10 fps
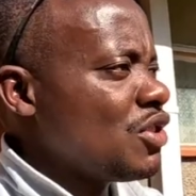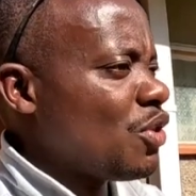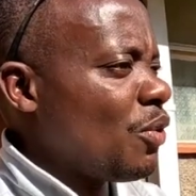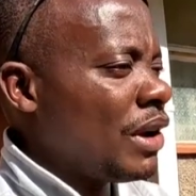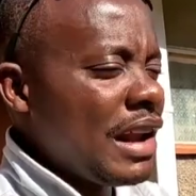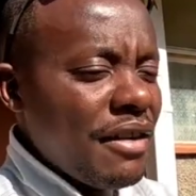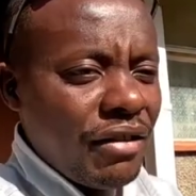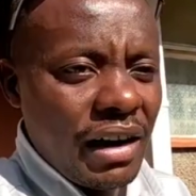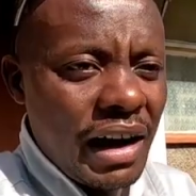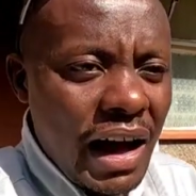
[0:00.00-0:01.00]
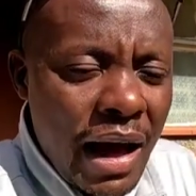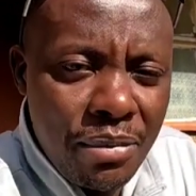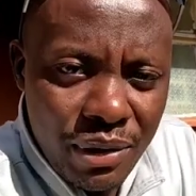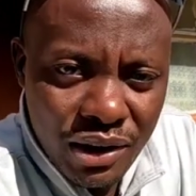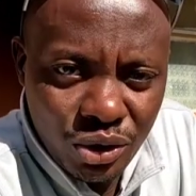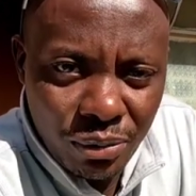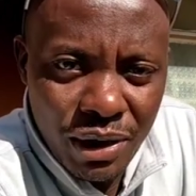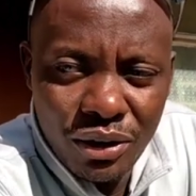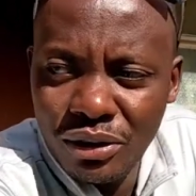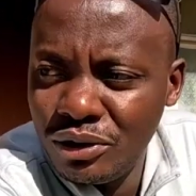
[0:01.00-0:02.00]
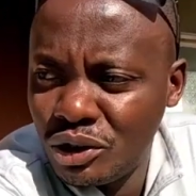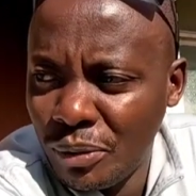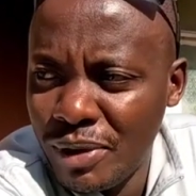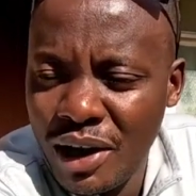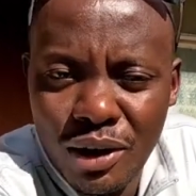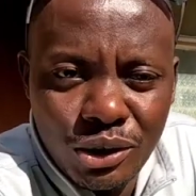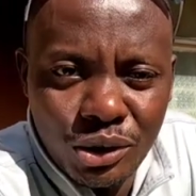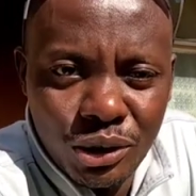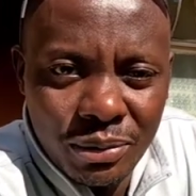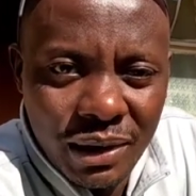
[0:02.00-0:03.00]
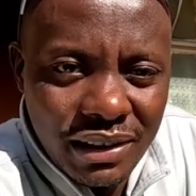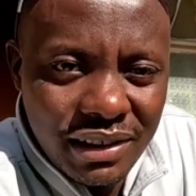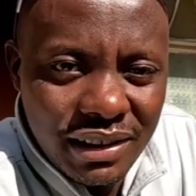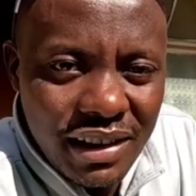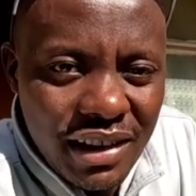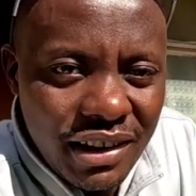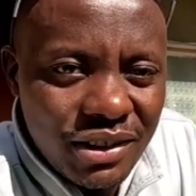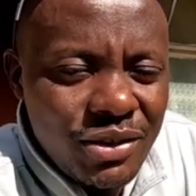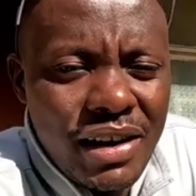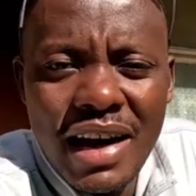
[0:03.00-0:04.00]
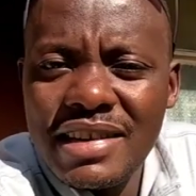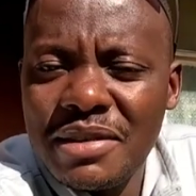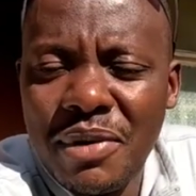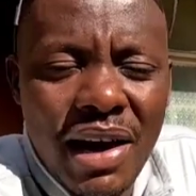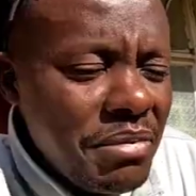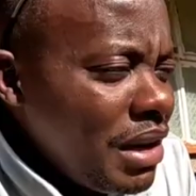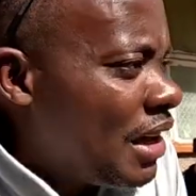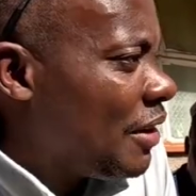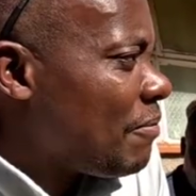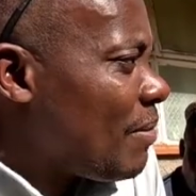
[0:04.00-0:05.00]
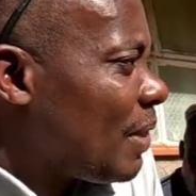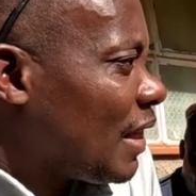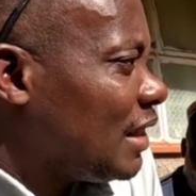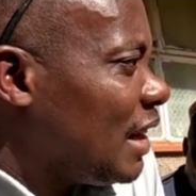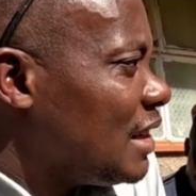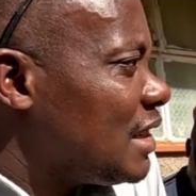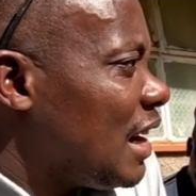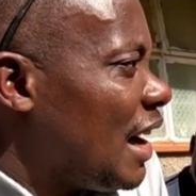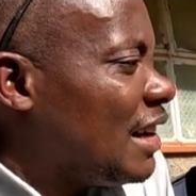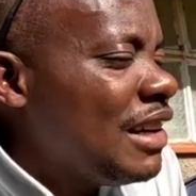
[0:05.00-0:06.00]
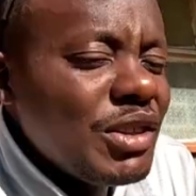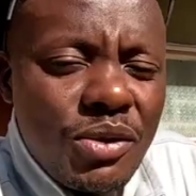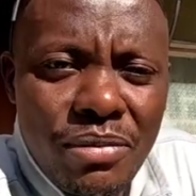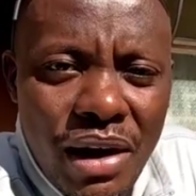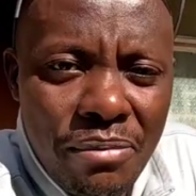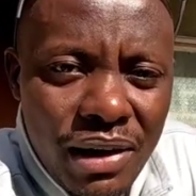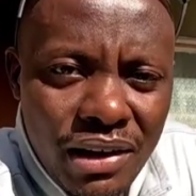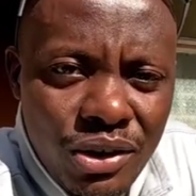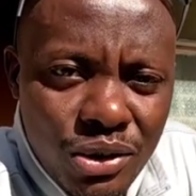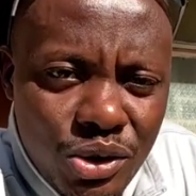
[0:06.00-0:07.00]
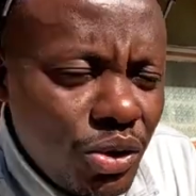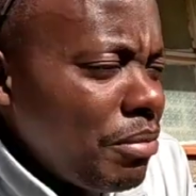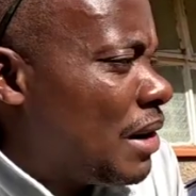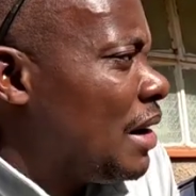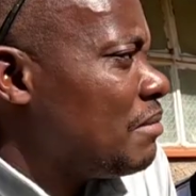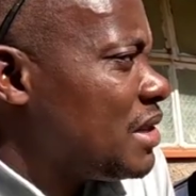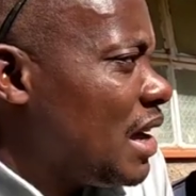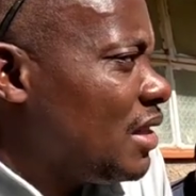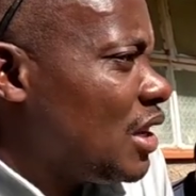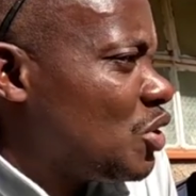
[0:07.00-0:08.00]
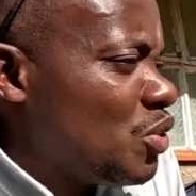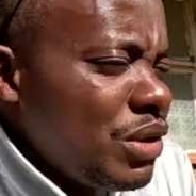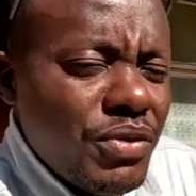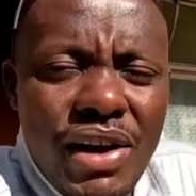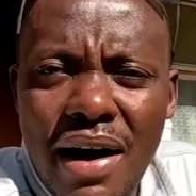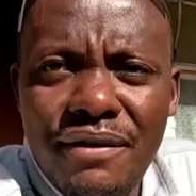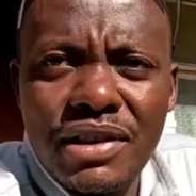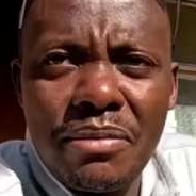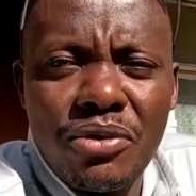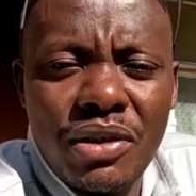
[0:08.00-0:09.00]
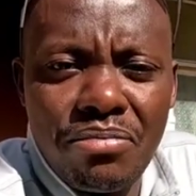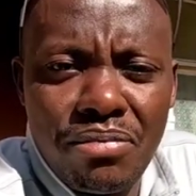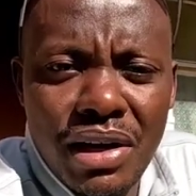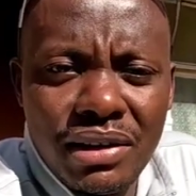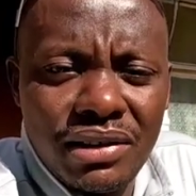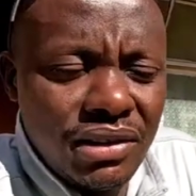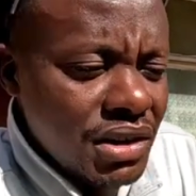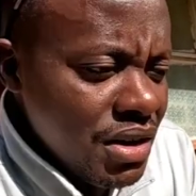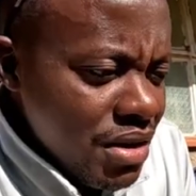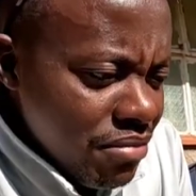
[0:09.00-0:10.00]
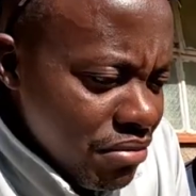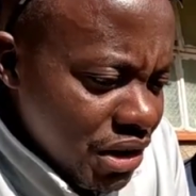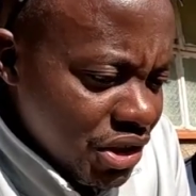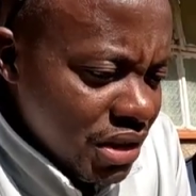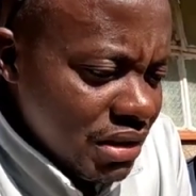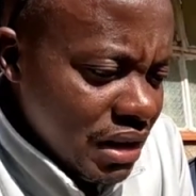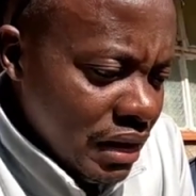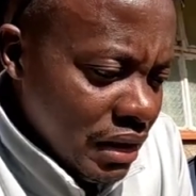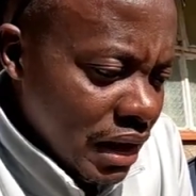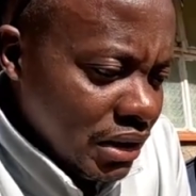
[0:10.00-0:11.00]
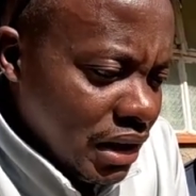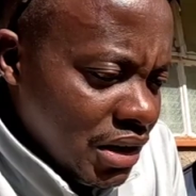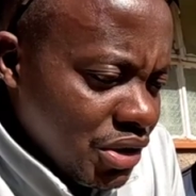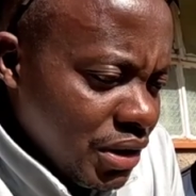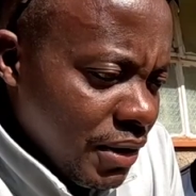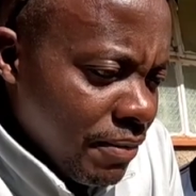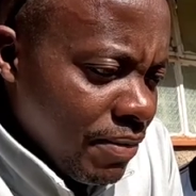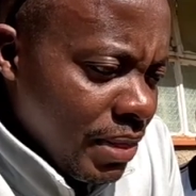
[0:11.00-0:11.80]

So whenever I praise Tobago too much, you guys remind me that I need to be a bit neutral, but I'm saying the truth. We have some of the best beaches in that country.